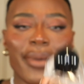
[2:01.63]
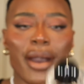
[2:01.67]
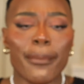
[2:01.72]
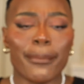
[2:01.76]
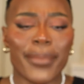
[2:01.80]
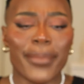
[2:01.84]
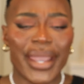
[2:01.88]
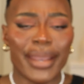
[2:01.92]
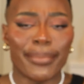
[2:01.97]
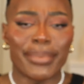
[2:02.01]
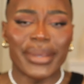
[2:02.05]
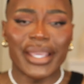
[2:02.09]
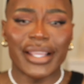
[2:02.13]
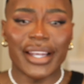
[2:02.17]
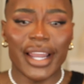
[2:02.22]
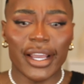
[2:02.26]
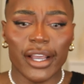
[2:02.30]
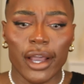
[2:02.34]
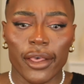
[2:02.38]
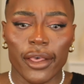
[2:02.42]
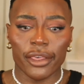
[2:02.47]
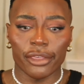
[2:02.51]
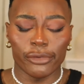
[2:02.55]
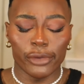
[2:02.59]
out maybe
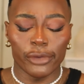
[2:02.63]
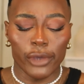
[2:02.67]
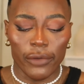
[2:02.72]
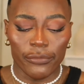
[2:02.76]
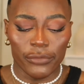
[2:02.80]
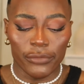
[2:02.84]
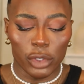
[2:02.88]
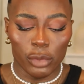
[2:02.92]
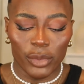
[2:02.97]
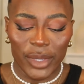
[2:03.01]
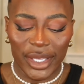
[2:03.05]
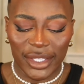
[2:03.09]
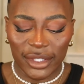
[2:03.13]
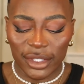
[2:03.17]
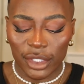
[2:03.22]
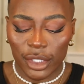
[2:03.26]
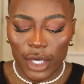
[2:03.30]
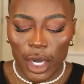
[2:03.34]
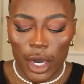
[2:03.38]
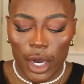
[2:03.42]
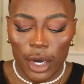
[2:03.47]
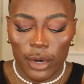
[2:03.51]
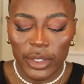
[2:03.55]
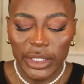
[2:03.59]
like a few weeks
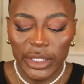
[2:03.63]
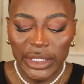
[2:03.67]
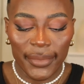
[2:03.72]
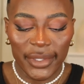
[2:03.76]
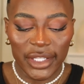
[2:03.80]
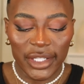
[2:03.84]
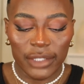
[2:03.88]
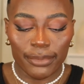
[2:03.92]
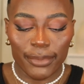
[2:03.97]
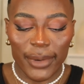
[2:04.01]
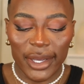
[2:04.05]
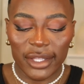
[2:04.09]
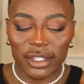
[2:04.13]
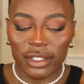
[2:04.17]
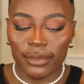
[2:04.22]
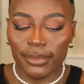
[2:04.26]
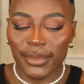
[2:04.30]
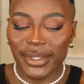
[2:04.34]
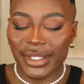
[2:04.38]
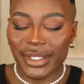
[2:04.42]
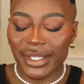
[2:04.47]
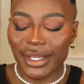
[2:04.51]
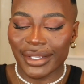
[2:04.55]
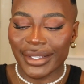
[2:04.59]
ago. Let me spray some
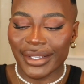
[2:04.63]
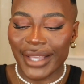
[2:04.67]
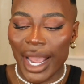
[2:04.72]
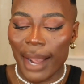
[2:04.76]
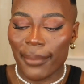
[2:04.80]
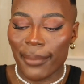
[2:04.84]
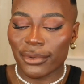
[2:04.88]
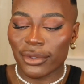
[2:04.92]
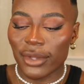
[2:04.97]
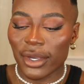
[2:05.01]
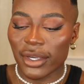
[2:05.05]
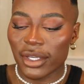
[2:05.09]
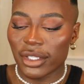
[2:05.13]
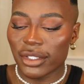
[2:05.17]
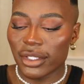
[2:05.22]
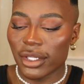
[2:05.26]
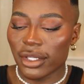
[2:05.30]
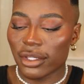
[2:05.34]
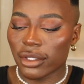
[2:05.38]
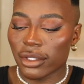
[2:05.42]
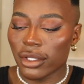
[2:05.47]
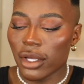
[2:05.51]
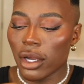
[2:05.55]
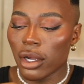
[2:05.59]
into the cap so I can
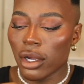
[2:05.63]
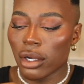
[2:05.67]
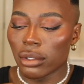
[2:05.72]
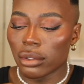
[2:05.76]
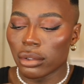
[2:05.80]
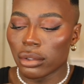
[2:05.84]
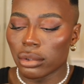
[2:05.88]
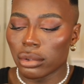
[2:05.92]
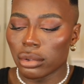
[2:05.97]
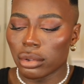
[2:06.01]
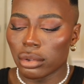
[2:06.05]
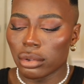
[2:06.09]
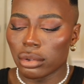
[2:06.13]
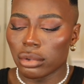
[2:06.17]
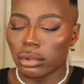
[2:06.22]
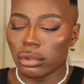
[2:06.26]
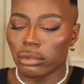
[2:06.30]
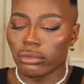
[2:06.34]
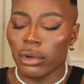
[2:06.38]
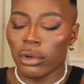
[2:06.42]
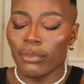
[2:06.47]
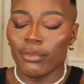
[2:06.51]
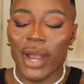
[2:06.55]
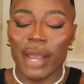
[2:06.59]
just
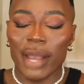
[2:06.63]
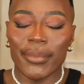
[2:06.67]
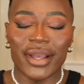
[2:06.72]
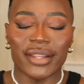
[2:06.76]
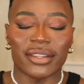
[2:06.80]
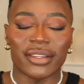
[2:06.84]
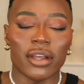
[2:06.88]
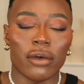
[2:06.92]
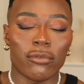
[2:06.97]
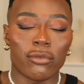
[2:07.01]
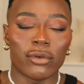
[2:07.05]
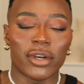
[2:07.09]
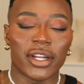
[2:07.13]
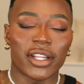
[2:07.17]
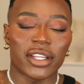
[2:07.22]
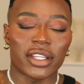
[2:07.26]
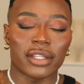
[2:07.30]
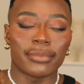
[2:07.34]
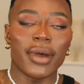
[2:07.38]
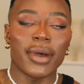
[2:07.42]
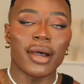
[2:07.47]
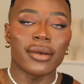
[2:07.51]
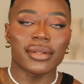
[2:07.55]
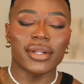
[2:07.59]
remind myself what it
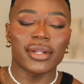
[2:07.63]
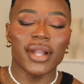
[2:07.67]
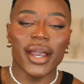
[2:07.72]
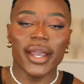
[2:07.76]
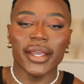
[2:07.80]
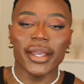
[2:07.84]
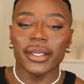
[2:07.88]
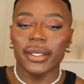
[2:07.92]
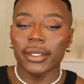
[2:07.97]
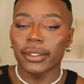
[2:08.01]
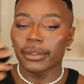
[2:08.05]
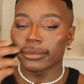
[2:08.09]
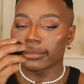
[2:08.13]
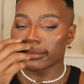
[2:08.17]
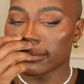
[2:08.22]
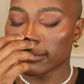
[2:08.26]
smells like.